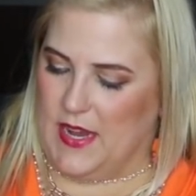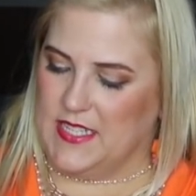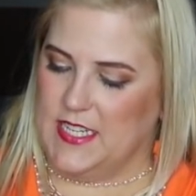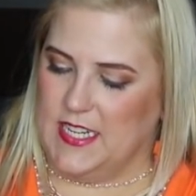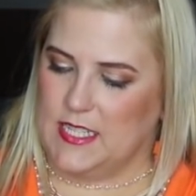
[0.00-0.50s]
I
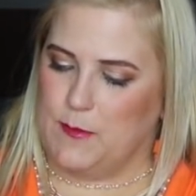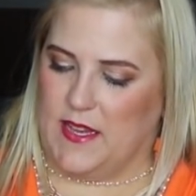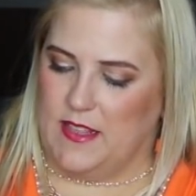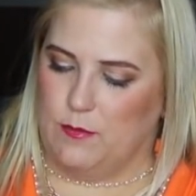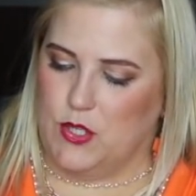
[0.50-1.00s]
didn't
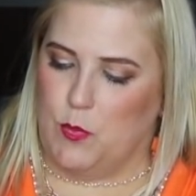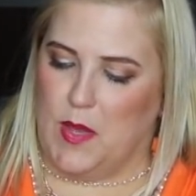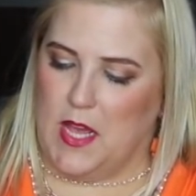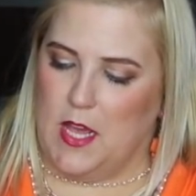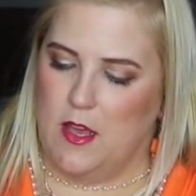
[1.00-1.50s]
expect them to
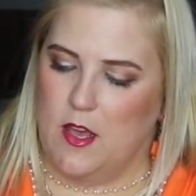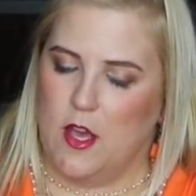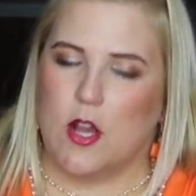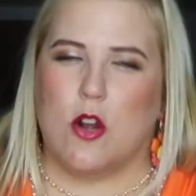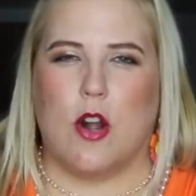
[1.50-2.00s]
be
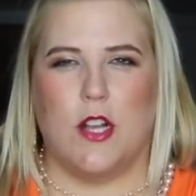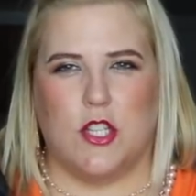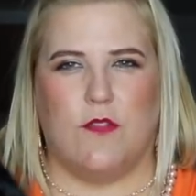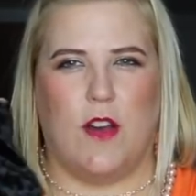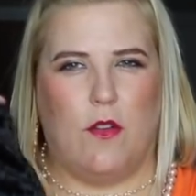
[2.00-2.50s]

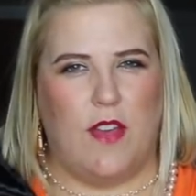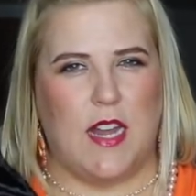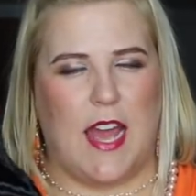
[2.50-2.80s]
crushed velvet.